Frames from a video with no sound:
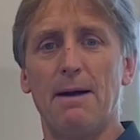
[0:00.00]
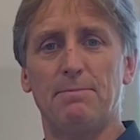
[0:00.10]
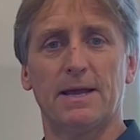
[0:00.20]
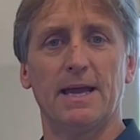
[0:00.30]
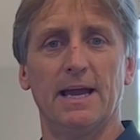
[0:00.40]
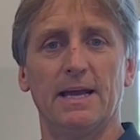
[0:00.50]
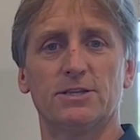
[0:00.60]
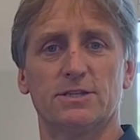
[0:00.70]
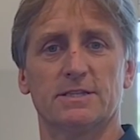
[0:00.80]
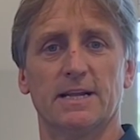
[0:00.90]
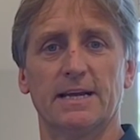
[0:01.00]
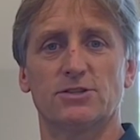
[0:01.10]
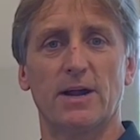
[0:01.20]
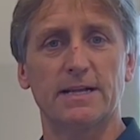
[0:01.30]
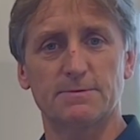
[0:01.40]
applications like
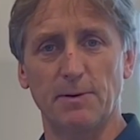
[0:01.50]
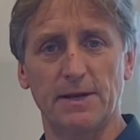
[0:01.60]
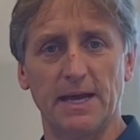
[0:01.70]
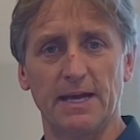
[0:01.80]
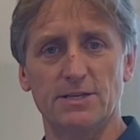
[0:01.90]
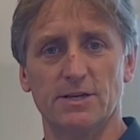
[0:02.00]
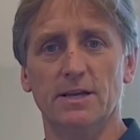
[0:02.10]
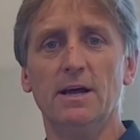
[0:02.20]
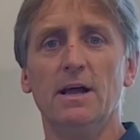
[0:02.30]
transportation,